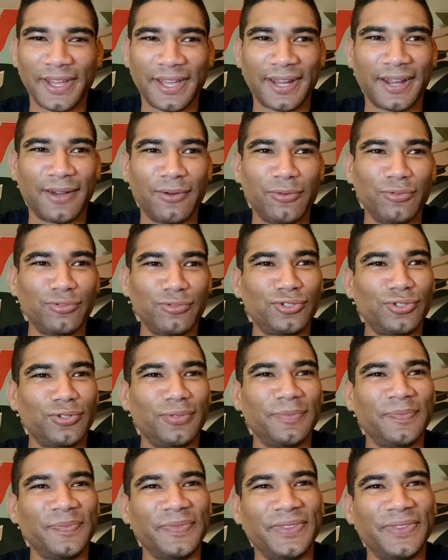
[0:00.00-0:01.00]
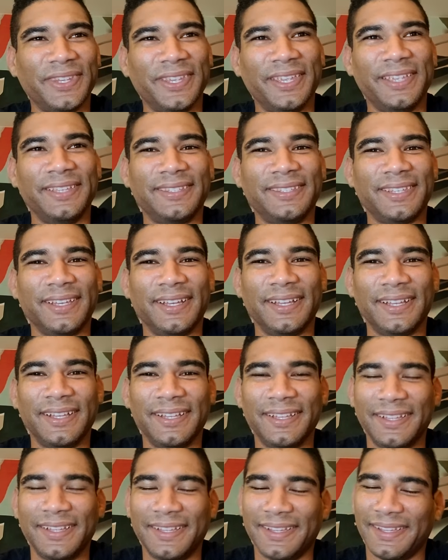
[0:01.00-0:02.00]
Araujo. He's a
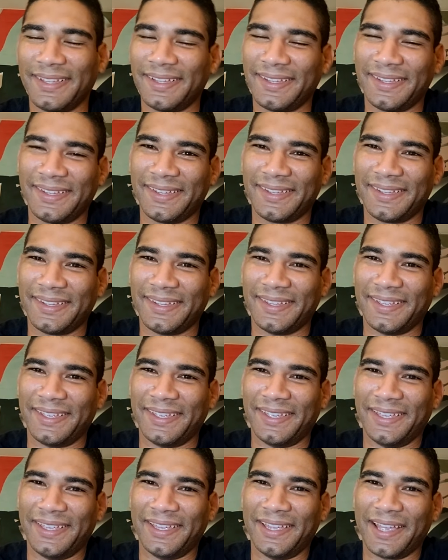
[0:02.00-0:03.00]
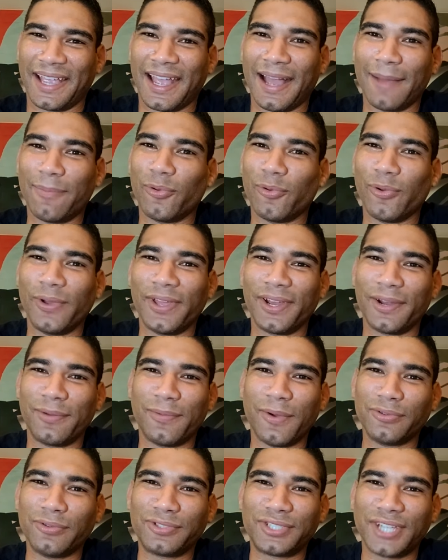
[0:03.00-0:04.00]
capoeira
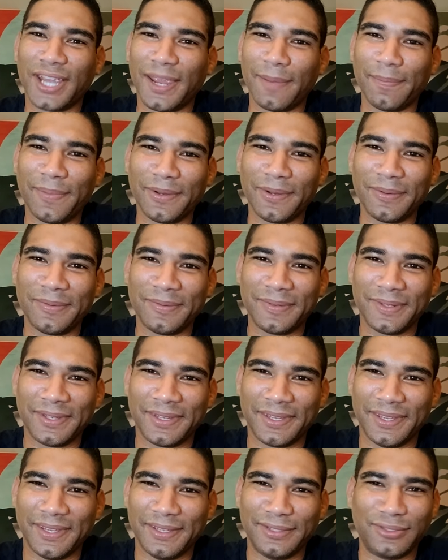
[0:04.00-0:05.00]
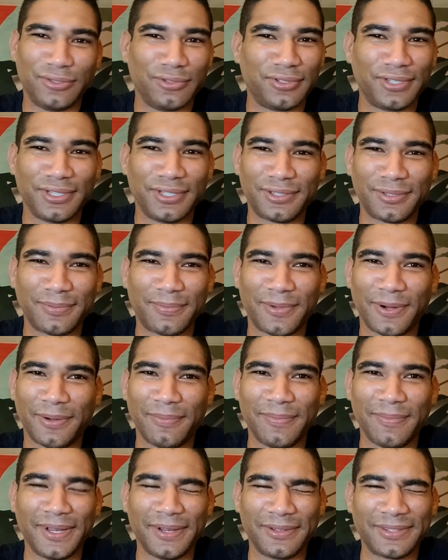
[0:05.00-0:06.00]
world champion. He's jiu-jitsu
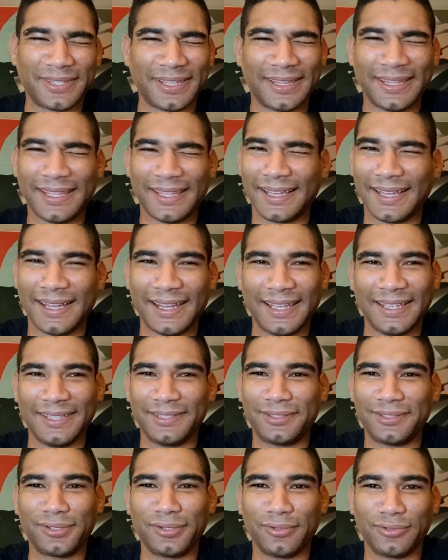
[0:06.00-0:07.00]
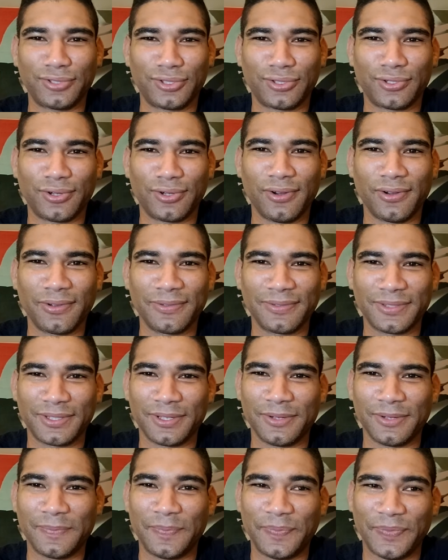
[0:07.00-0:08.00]
brown belt, and that guy is so strong.
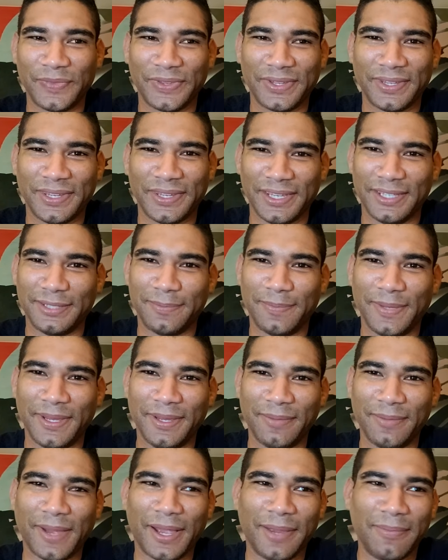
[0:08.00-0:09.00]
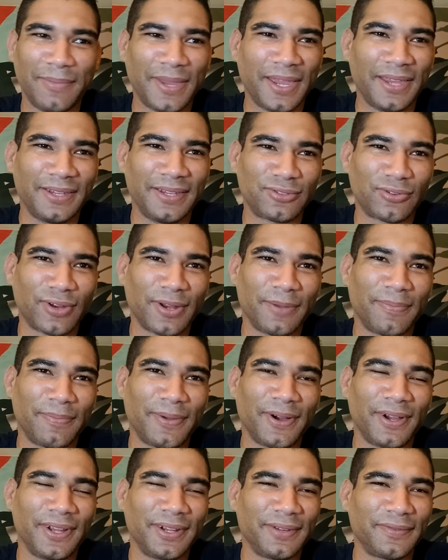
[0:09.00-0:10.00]
So he's been my main training
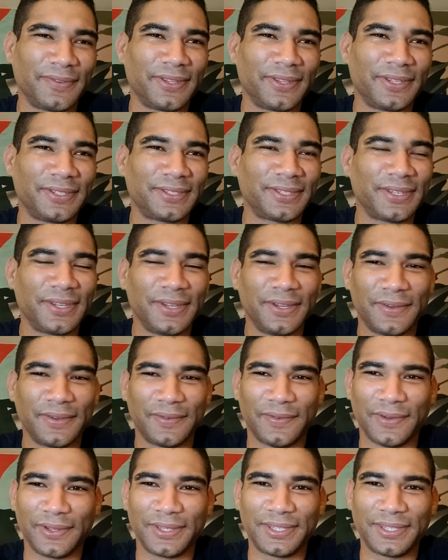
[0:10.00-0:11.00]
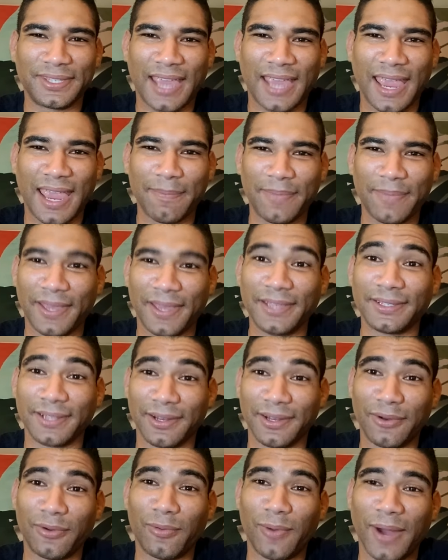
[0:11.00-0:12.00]
partner for this camp. He's a
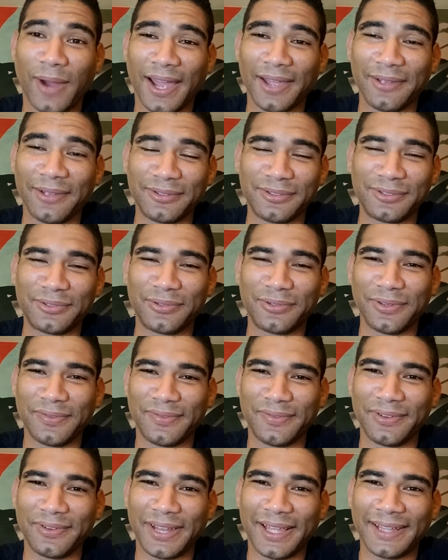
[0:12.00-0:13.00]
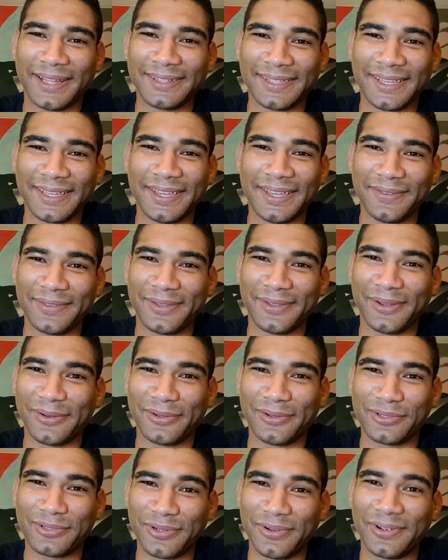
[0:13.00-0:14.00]
little wild, true. If you let him, if you don't
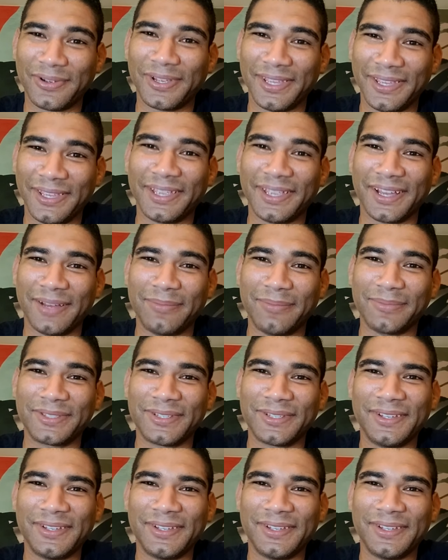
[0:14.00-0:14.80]
control him,